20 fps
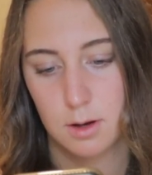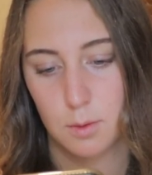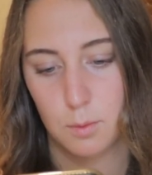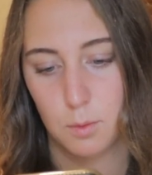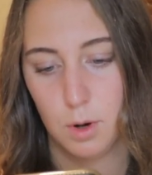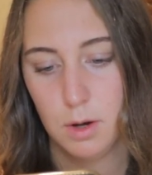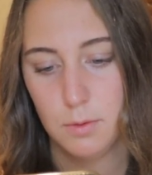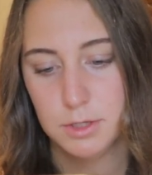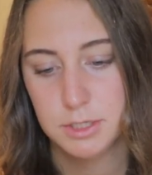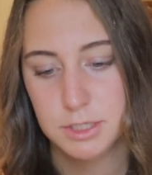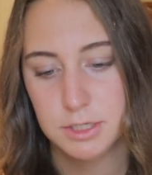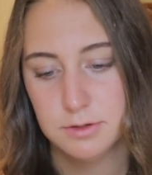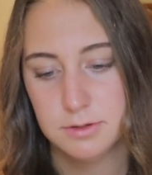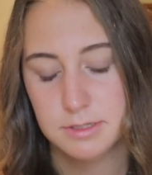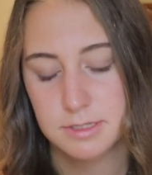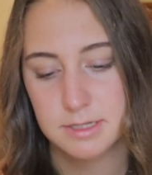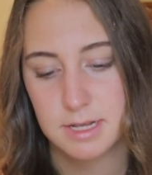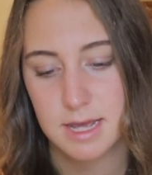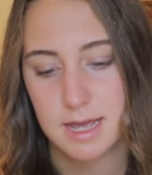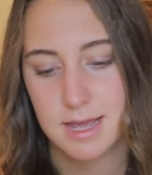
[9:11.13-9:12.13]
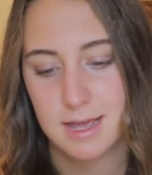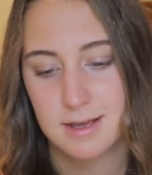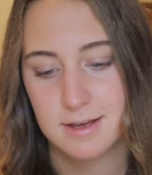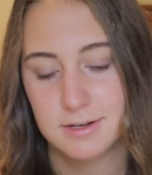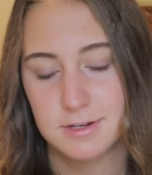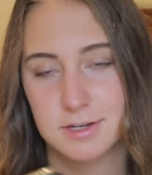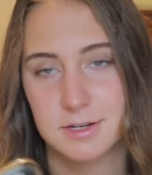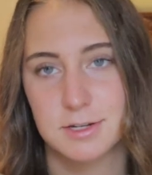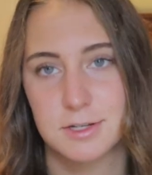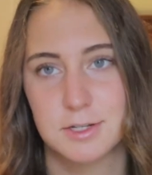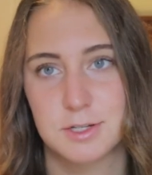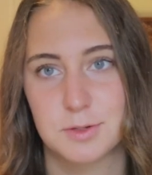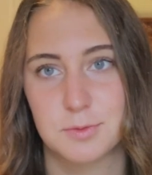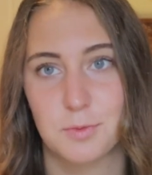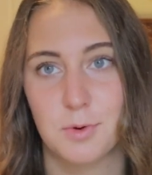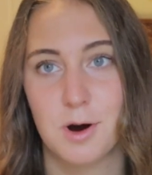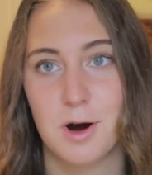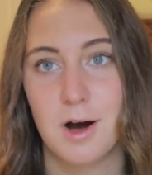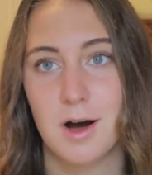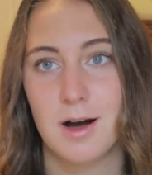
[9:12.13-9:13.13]
What would you say to
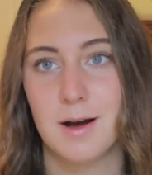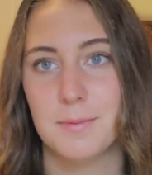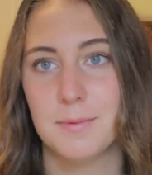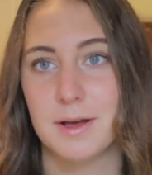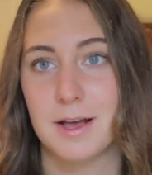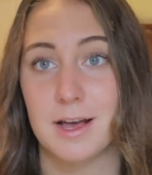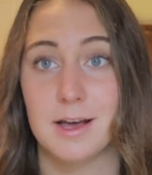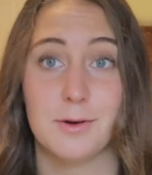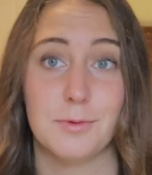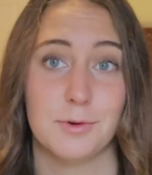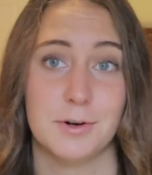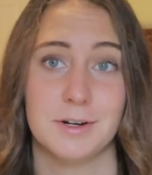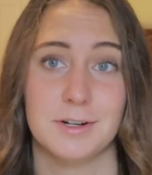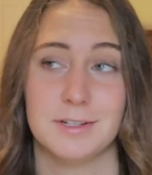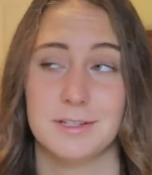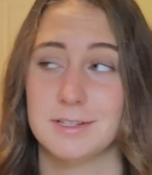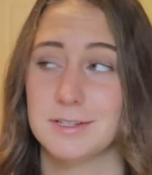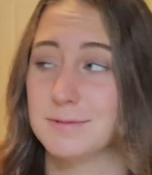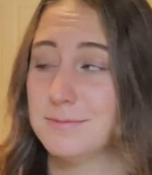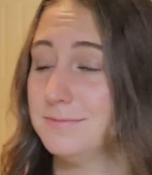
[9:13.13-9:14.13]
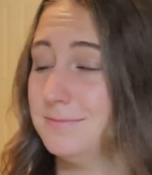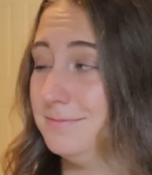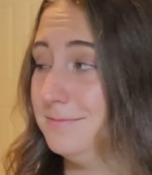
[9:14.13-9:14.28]
Swab Edwards?